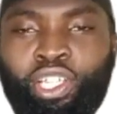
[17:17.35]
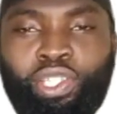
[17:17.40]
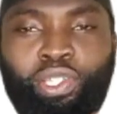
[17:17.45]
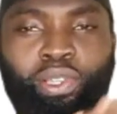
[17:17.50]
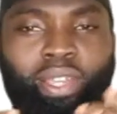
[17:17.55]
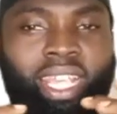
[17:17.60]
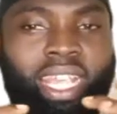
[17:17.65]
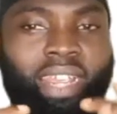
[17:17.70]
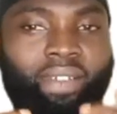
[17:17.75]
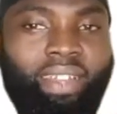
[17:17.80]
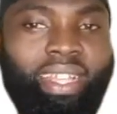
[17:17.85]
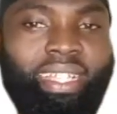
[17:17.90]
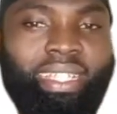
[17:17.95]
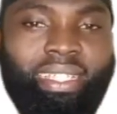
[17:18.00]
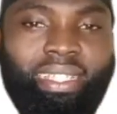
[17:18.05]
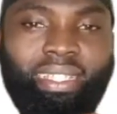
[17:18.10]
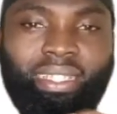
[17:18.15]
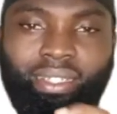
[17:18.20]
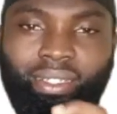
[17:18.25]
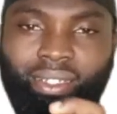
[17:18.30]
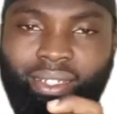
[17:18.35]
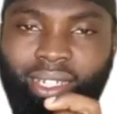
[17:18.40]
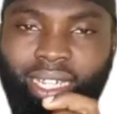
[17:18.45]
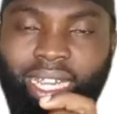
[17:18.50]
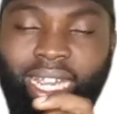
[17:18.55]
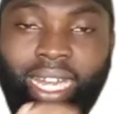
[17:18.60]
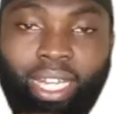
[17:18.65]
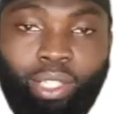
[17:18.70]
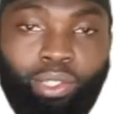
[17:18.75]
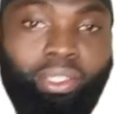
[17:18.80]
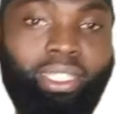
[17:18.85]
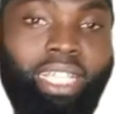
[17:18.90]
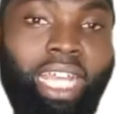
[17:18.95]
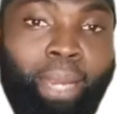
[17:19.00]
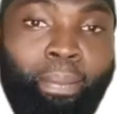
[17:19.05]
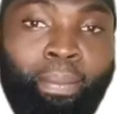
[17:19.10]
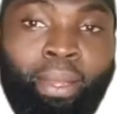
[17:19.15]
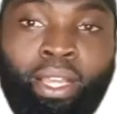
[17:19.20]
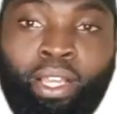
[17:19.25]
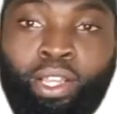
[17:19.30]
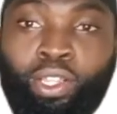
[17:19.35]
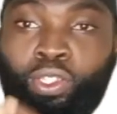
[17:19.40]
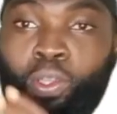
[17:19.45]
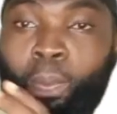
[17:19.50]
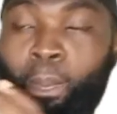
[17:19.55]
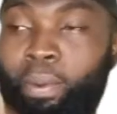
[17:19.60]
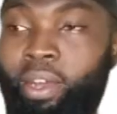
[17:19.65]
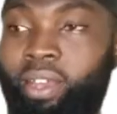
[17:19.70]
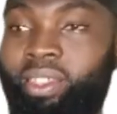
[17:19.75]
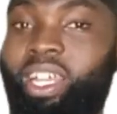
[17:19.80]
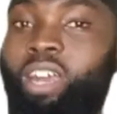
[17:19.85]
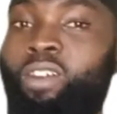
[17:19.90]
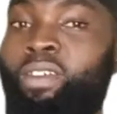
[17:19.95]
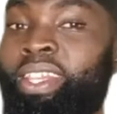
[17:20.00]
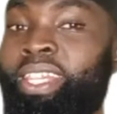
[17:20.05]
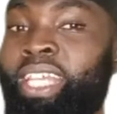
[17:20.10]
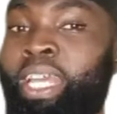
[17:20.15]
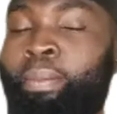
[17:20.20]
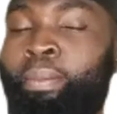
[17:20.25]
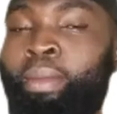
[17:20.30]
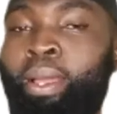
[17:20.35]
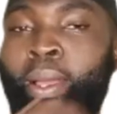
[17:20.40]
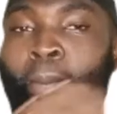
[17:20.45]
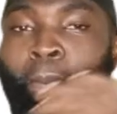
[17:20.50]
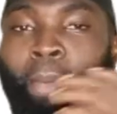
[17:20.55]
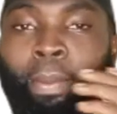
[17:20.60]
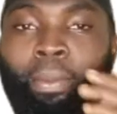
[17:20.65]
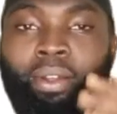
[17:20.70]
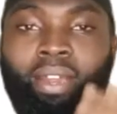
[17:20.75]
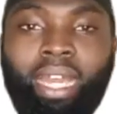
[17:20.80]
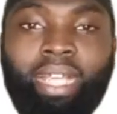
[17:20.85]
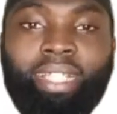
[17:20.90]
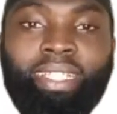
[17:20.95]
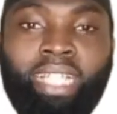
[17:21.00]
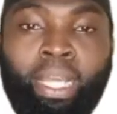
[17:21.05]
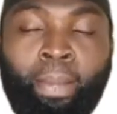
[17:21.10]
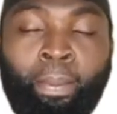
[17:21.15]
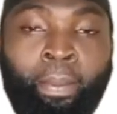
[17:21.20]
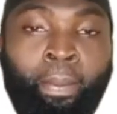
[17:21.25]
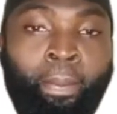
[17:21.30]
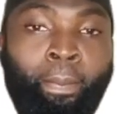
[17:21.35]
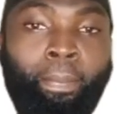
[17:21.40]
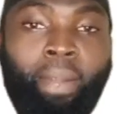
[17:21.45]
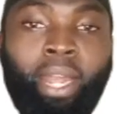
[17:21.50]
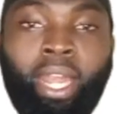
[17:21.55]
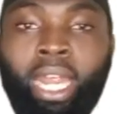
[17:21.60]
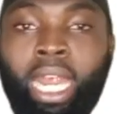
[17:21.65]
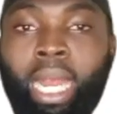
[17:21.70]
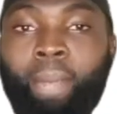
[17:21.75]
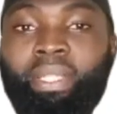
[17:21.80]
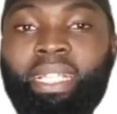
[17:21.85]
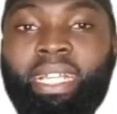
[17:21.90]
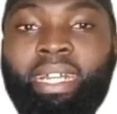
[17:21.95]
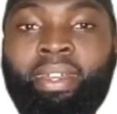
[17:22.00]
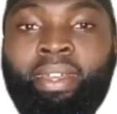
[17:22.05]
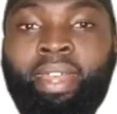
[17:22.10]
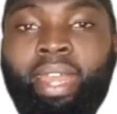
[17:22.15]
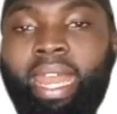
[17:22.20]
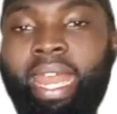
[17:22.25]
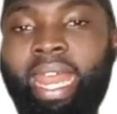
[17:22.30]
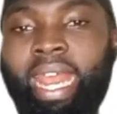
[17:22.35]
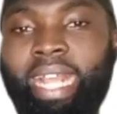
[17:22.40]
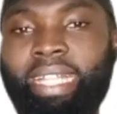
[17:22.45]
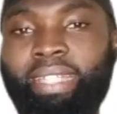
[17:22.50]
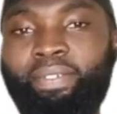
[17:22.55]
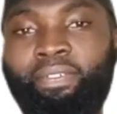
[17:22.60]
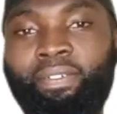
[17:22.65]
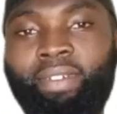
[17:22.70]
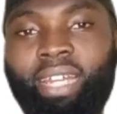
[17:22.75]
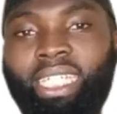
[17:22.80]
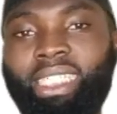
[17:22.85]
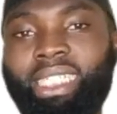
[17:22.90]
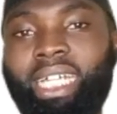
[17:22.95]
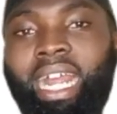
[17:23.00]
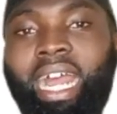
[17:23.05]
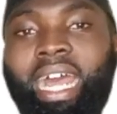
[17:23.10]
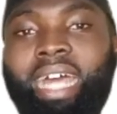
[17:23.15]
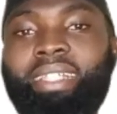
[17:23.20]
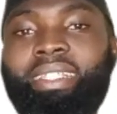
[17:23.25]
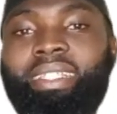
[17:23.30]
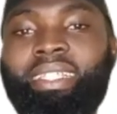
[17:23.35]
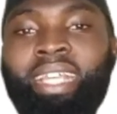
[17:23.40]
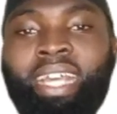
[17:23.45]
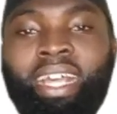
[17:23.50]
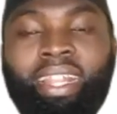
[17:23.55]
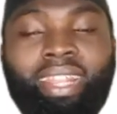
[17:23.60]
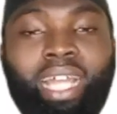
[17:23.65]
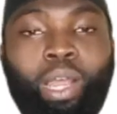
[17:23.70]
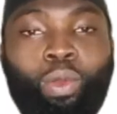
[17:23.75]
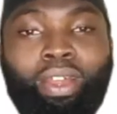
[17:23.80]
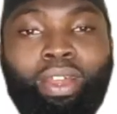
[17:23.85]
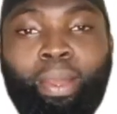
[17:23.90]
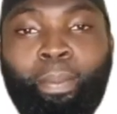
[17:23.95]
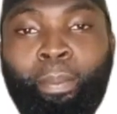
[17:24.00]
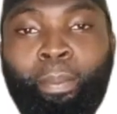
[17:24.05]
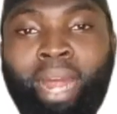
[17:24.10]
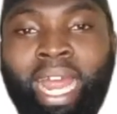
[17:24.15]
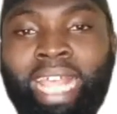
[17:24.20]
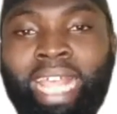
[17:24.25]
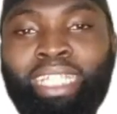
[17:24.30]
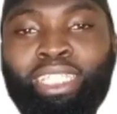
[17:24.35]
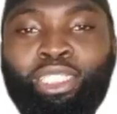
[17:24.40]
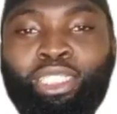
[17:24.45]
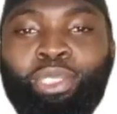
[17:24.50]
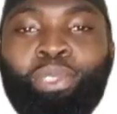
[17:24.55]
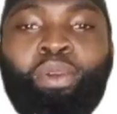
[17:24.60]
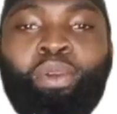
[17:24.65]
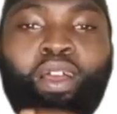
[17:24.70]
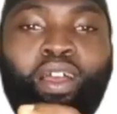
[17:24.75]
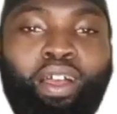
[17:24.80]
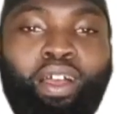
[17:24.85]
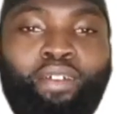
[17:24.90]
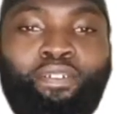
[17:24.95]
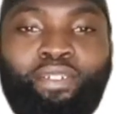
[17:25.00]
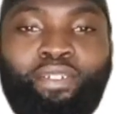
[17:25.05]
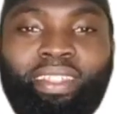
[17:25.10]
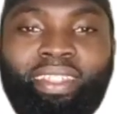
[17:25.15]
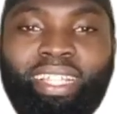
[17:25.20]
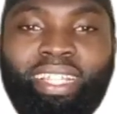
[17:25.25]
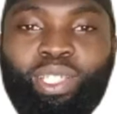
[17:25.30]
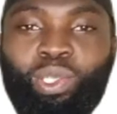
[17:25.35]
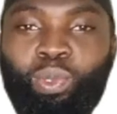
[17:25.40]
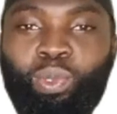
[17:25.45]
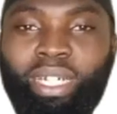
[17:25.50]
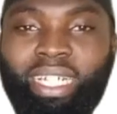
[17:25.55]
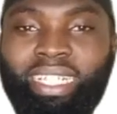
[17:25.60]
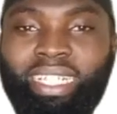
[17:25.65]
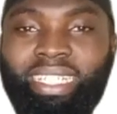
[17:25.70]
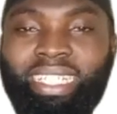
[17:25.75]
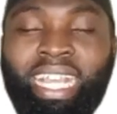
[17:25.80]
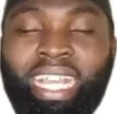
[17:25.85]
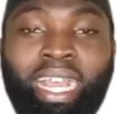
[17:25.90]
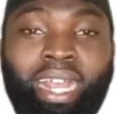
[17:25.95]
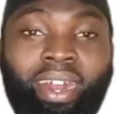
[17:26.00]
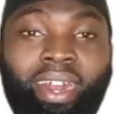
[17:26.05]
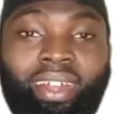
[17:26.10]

So give it a little time to ponder over them, memorize them, perhaps create flashcards that will remind you of these words.